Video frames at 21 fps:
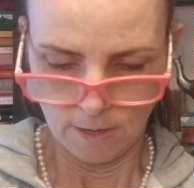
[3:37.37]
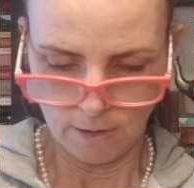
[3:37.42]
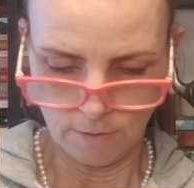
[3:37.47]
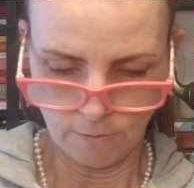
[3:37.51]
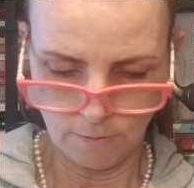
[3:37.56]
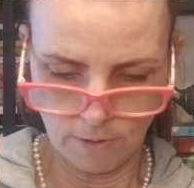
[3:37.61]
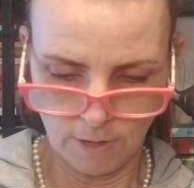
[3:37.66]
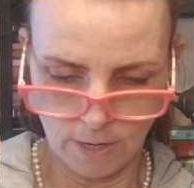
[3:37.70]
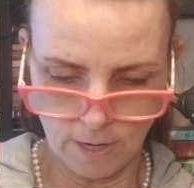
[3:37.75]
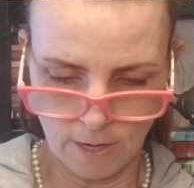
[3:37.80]

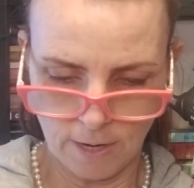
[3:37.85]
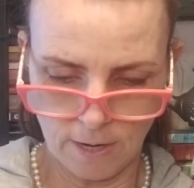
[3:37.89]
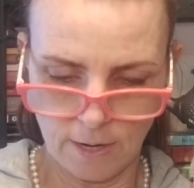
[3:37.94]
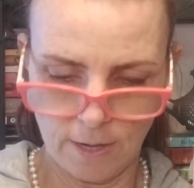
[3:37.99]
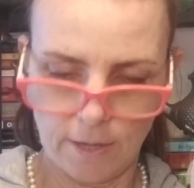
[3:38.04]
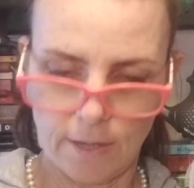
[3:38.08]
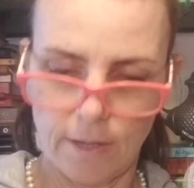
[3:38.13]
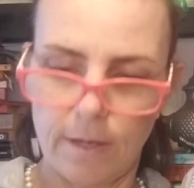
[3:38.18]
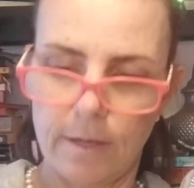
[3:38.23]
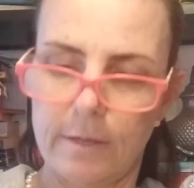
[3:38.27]

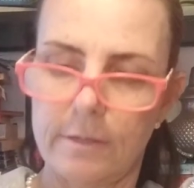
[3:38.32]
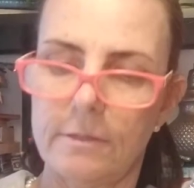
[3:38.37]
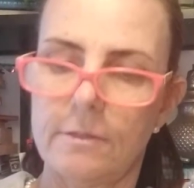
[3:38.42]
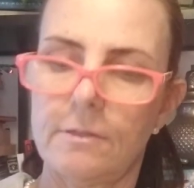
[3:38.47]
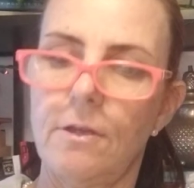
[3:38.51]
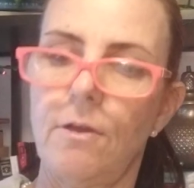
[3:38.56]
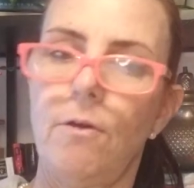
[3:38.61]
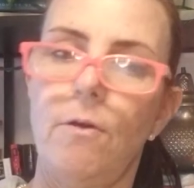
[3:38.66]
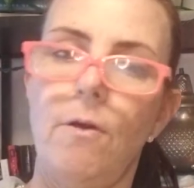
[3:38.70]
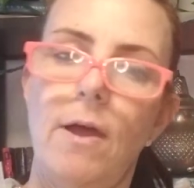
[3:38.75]
Okay,
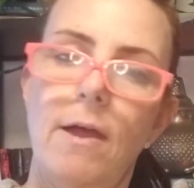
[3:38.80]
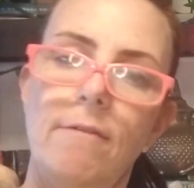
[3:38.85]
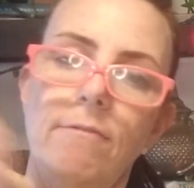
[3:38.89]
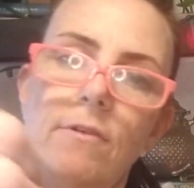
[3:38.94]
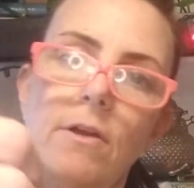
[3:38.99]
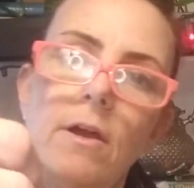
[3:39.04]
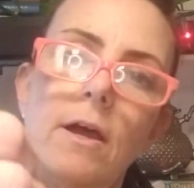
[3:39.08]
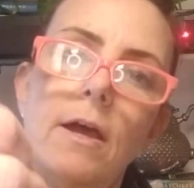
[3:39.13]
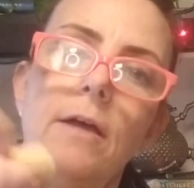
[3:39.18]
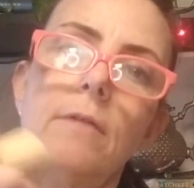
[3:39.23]
so I've
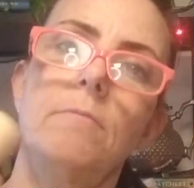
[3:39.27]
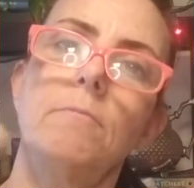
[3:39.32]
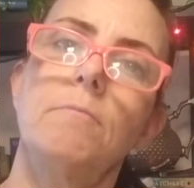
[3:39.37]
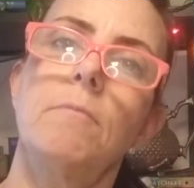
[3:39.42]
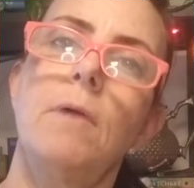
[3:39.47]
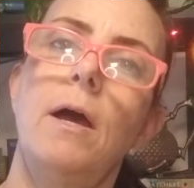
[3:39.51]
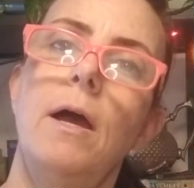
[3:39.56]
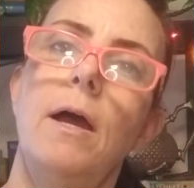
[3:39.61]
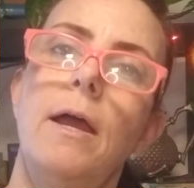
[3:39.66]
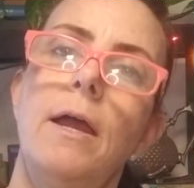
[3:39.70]
got
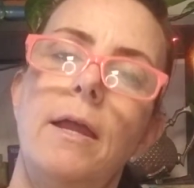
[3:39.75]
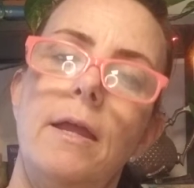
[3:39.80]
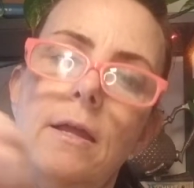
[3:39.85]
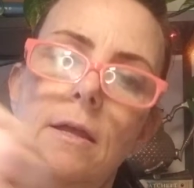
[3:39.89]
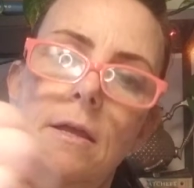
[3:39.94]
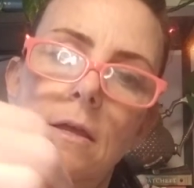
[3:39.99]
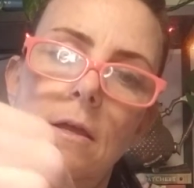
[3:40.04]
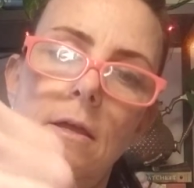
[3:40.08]
my